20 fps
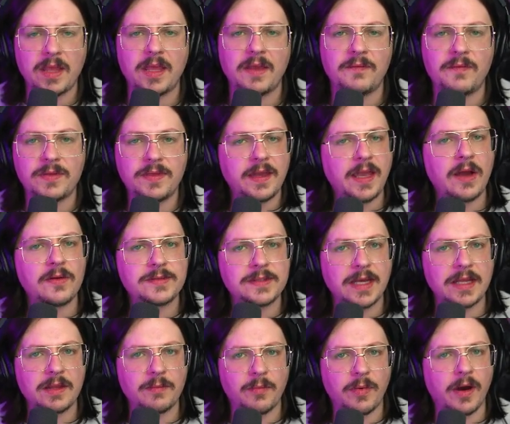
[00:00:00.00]
If you think
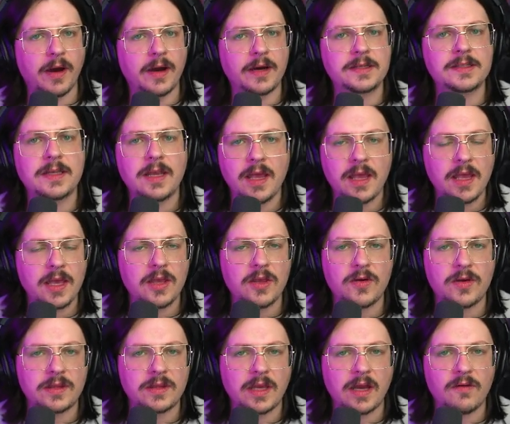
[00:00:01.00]
outside the box, you
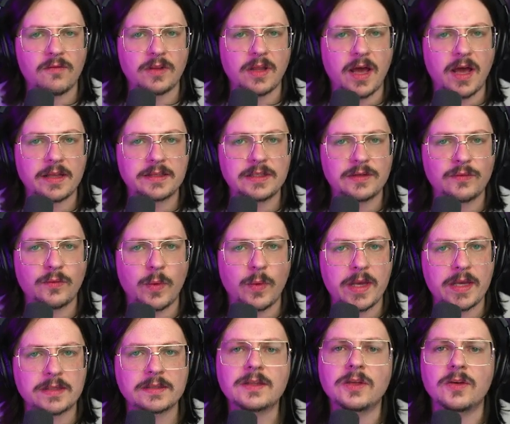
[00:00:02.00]
can think of lots of
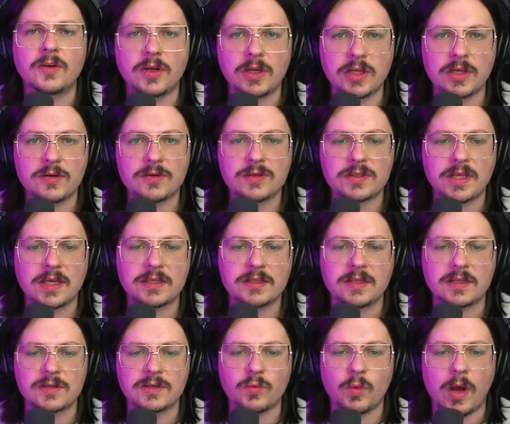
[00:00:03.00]
ways that you could use this to
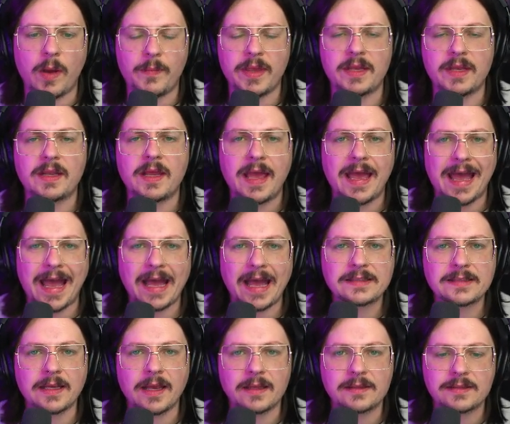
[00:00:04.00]
swap in
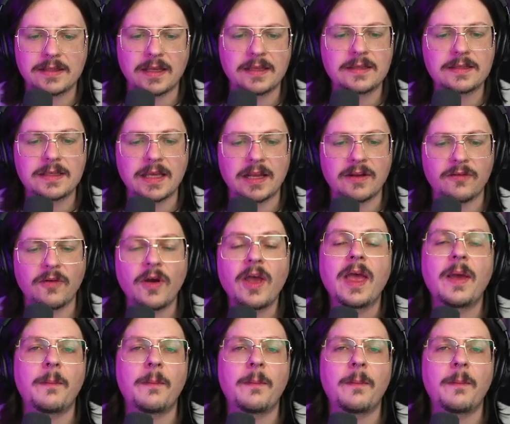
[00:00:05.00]
assets instead of